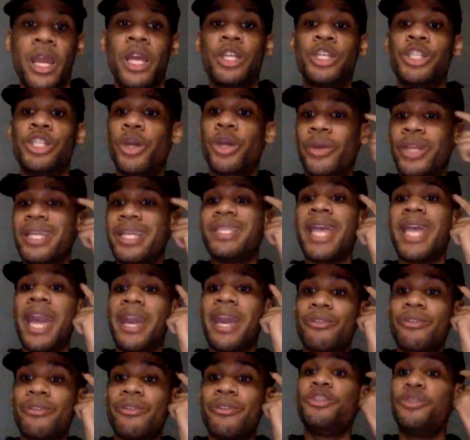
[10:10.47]
Show these
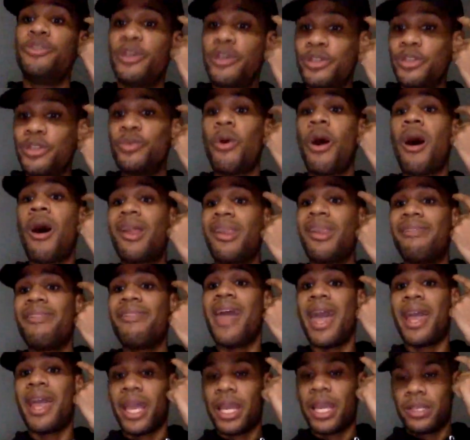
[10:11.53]
haters that you could do all of
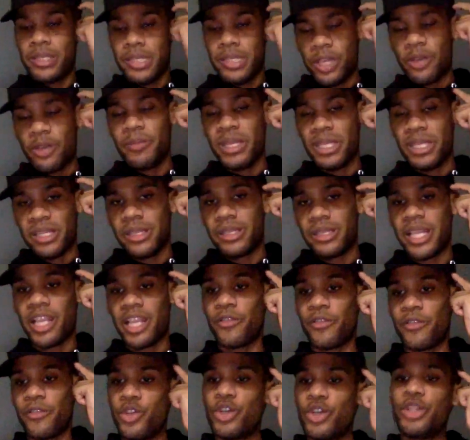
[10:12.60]
that and still be
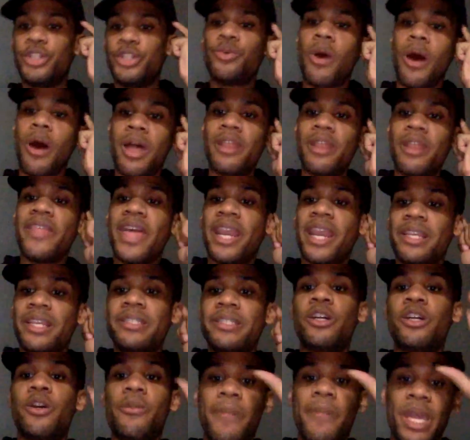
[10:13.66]
successful. You could do all of that and
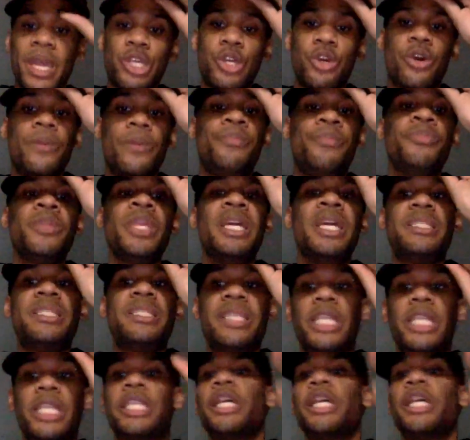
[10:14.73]
still make your
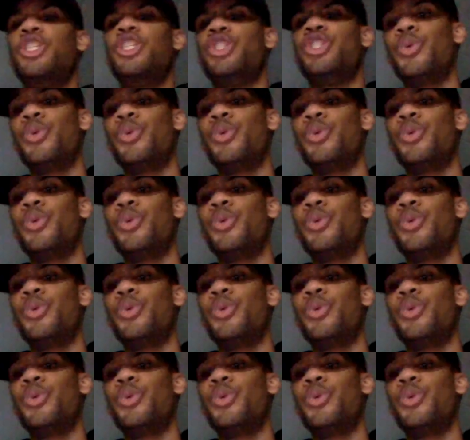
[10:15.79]
$600 to